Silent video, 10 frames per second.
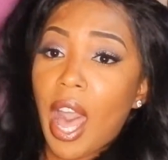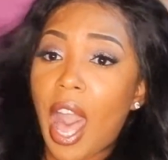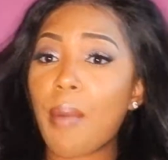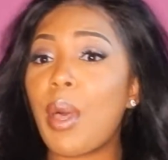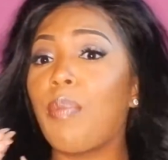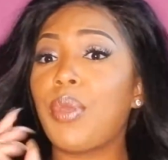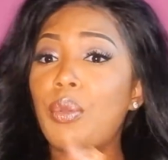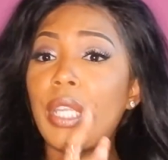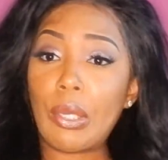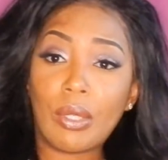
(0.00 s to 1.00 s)
I'm a
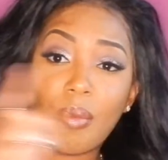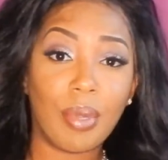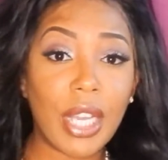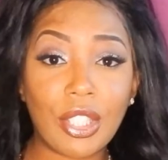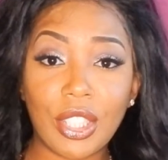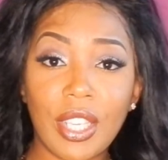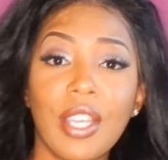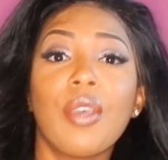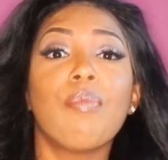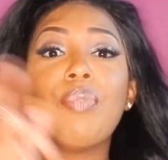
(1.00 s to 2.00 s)
beauty on a budget.
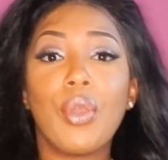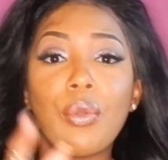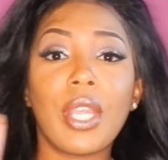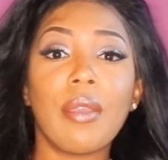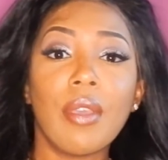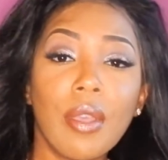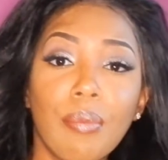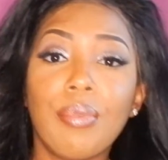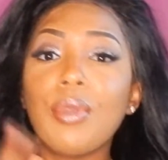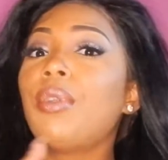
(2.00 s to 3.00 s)
Beauty
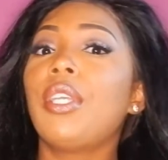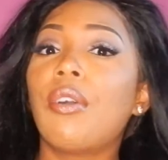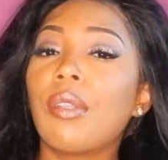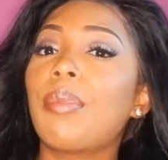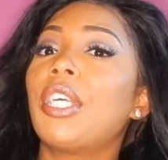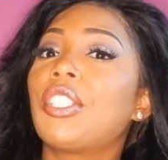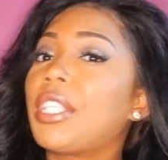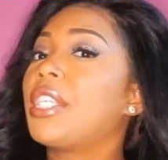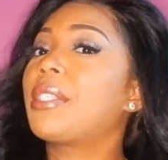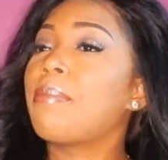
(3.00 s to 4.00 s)
on a budget
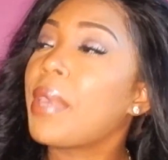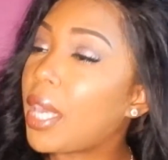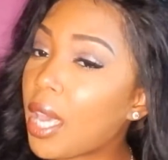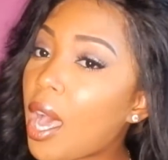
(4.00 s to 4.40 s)
is me.